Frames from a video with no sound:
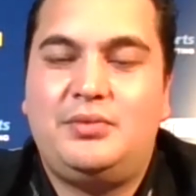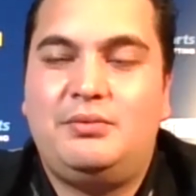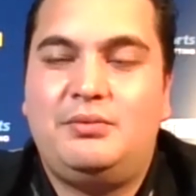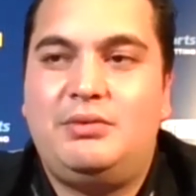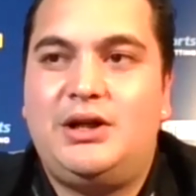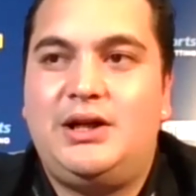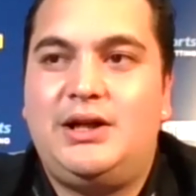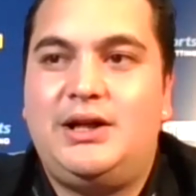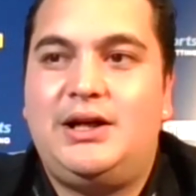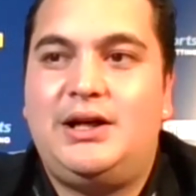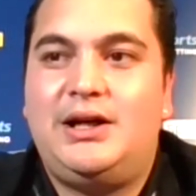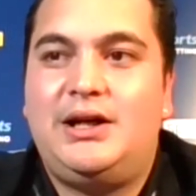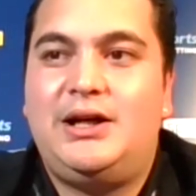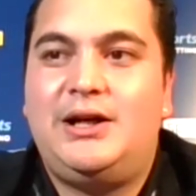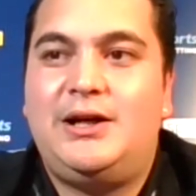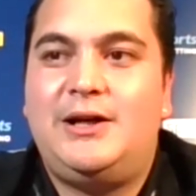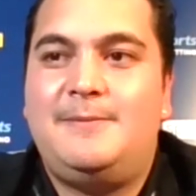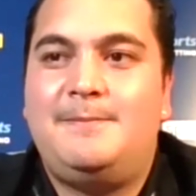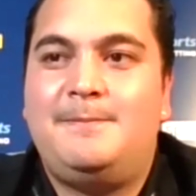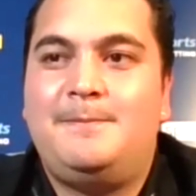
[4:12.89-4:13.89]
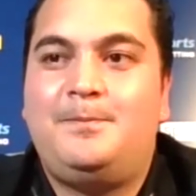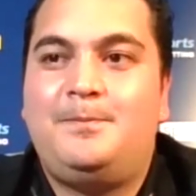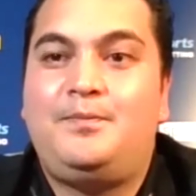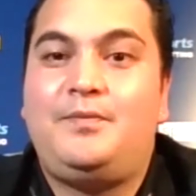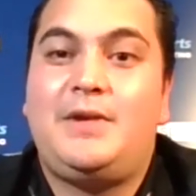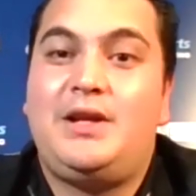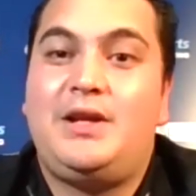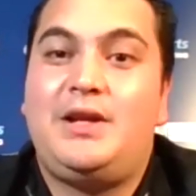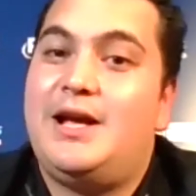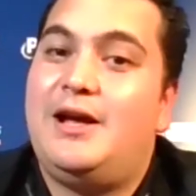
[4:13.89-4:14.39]
But um,
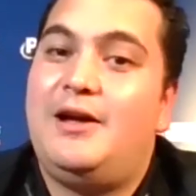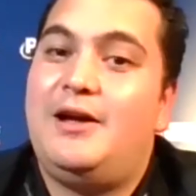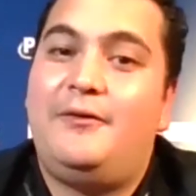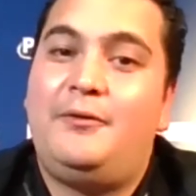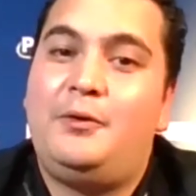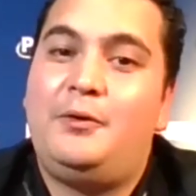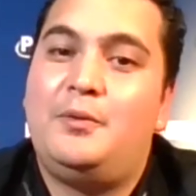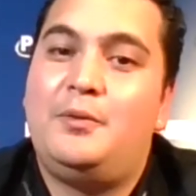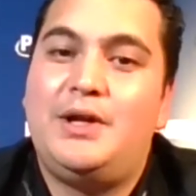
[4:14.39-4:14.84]
yeah, if you're